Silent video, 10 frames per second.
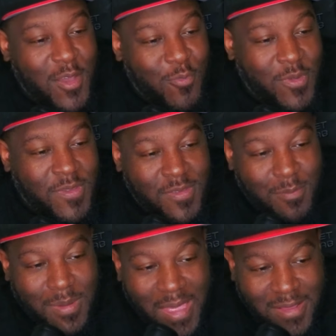We see some
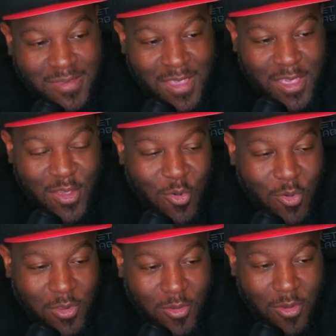lights
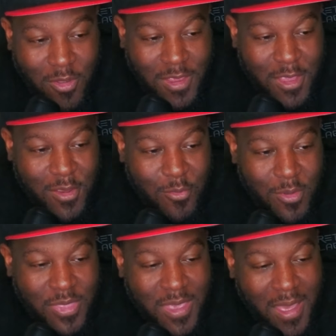going on here
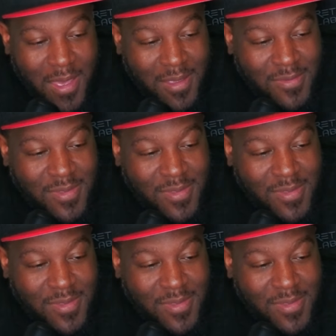with the eyes.